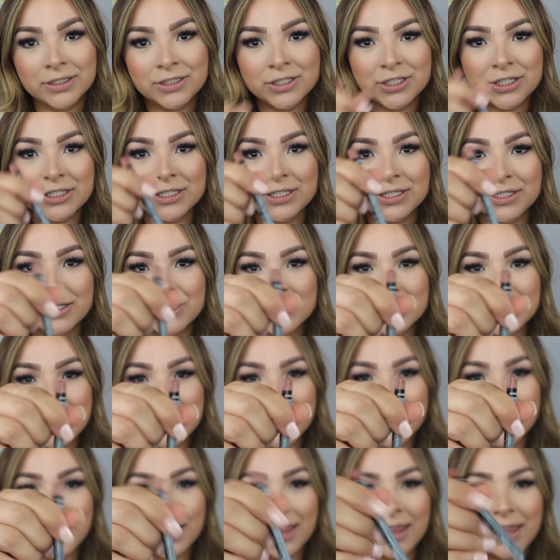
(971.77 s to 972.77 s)
just looks
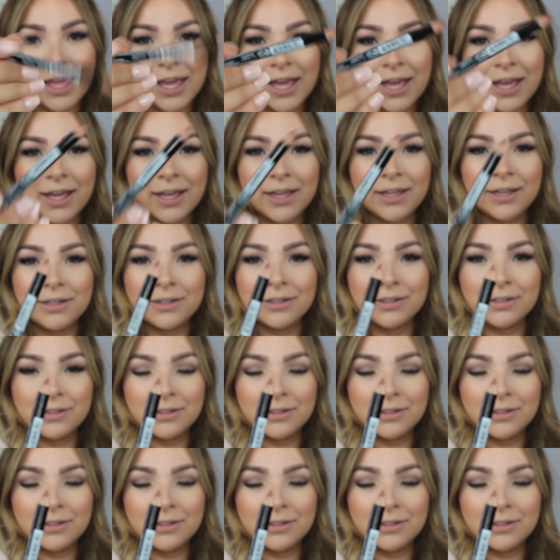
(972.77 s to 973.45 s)
like that.